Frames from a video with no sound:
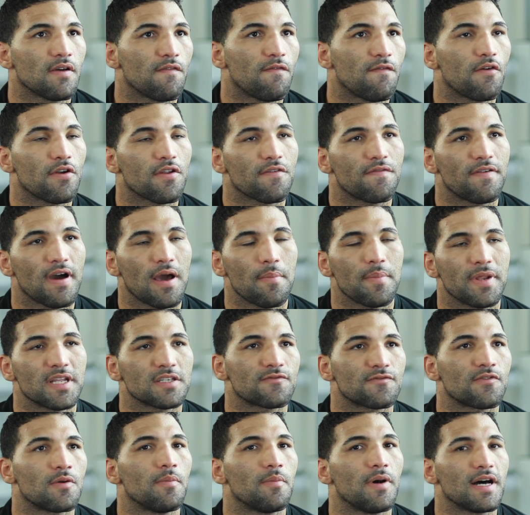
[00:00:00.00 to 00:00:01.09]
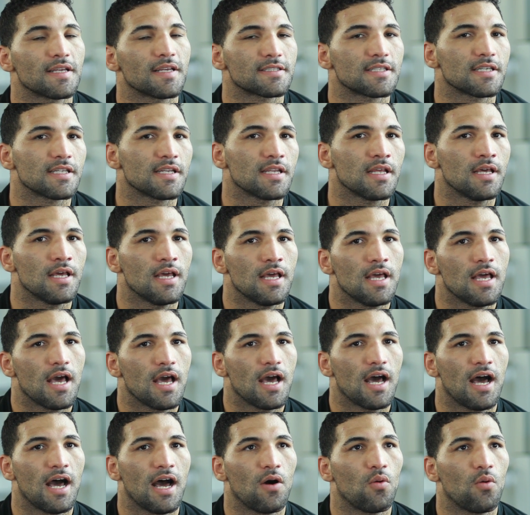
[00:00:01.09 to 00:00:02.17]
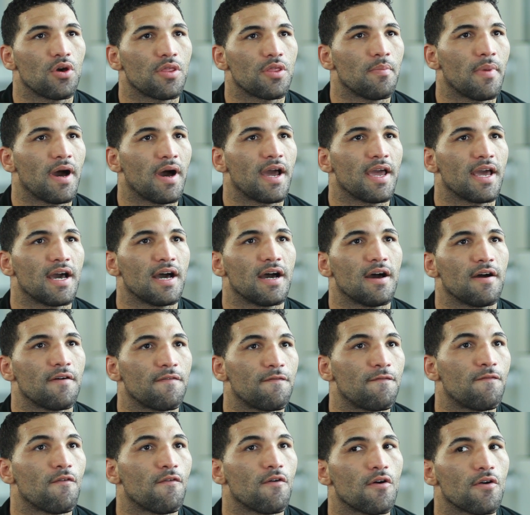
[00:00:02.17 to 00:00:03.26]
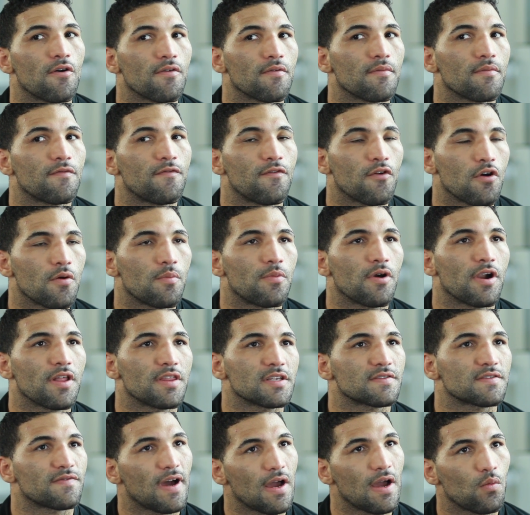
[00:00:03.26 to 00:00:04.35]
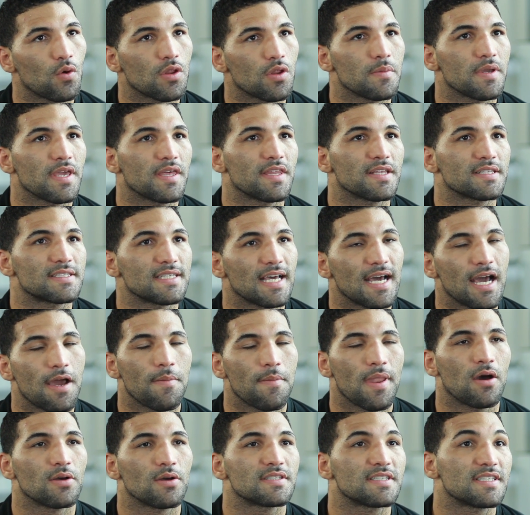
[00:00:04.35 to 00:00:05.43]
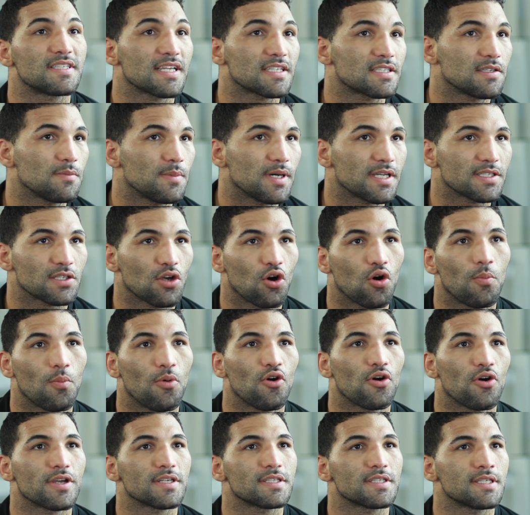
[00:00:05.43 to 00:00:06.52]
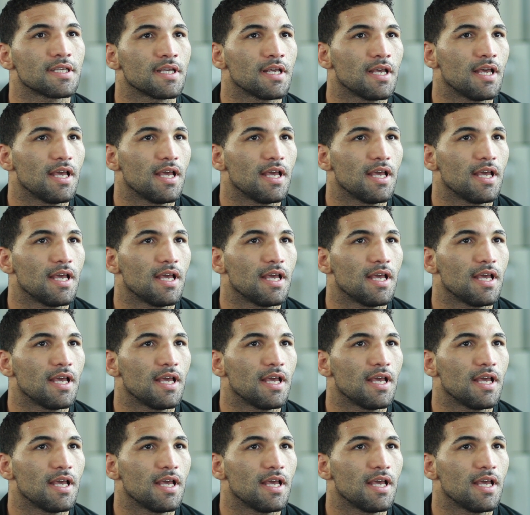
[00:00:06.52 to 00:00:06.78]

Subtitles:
45 minutes from Boston, with my four brothers, 5 with me at the time. Now it's 6 of us, old boys.